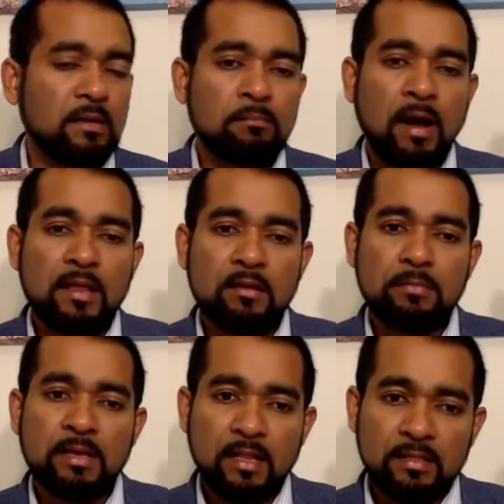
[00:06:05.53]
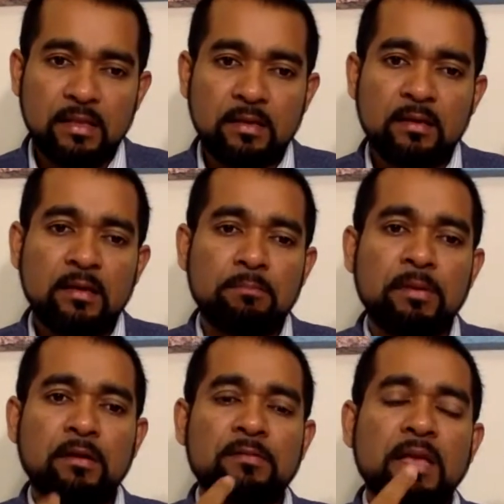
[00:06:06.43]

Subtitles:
body gonna be healthy, because